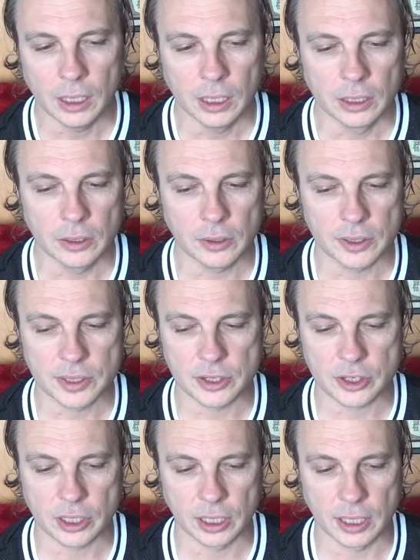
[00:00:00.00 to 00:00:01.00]
you're
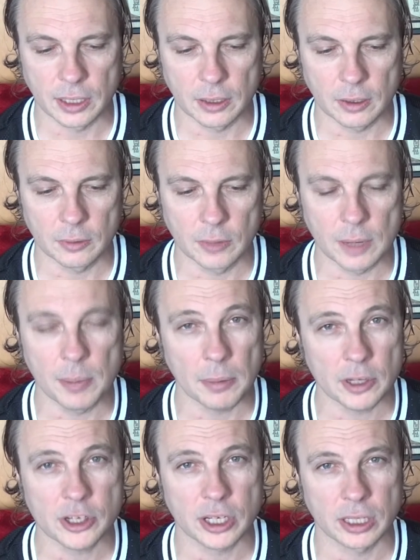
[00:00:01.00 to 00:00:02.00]
essentially
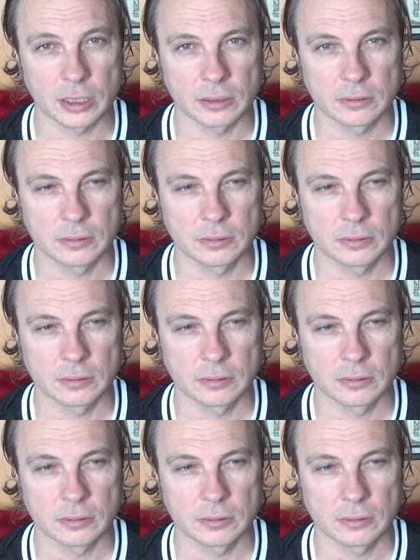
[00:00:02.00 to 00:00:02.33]
republishing it.